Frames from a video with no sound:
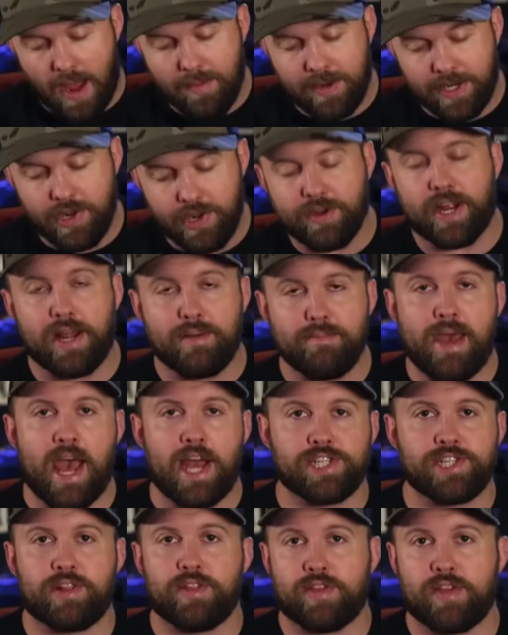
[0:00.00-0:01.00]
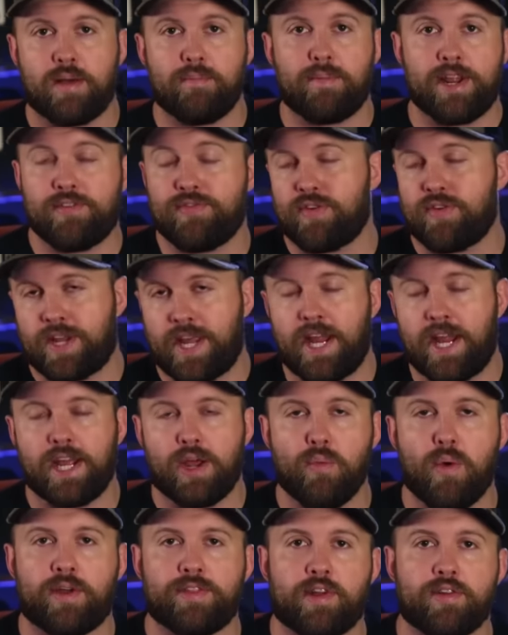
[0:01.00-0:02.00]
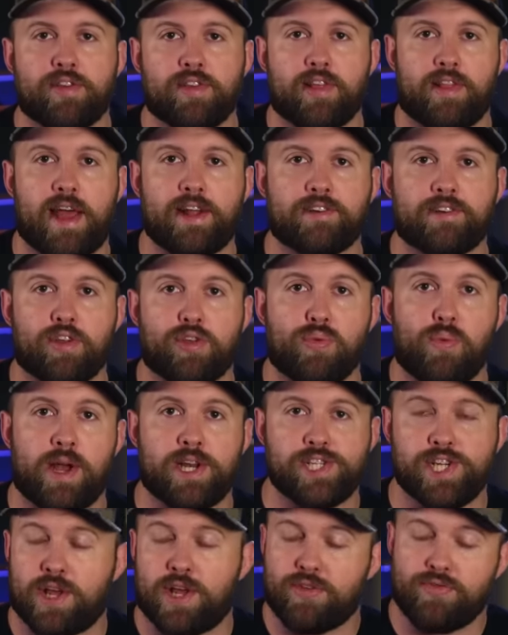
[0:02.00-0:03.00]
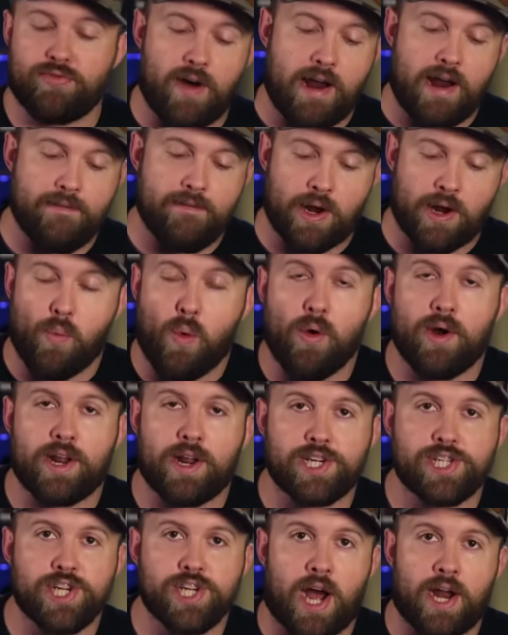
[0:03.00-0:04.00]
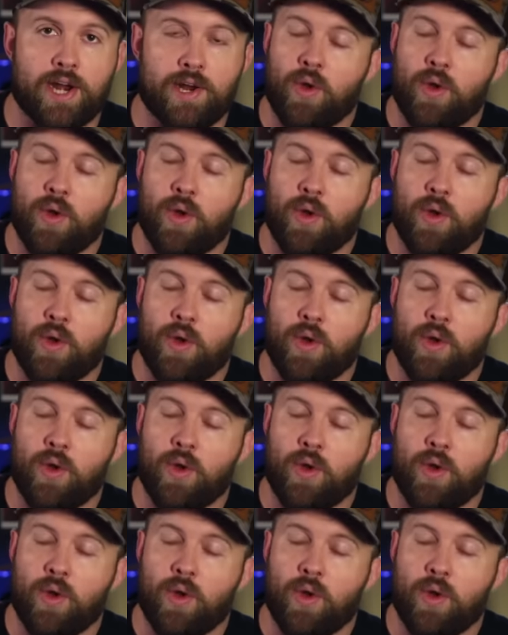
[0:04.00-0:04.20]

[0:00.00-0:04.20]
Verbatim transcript: I mean, you can imagine somebody forgetting where their selector switch is, firing a warning shot,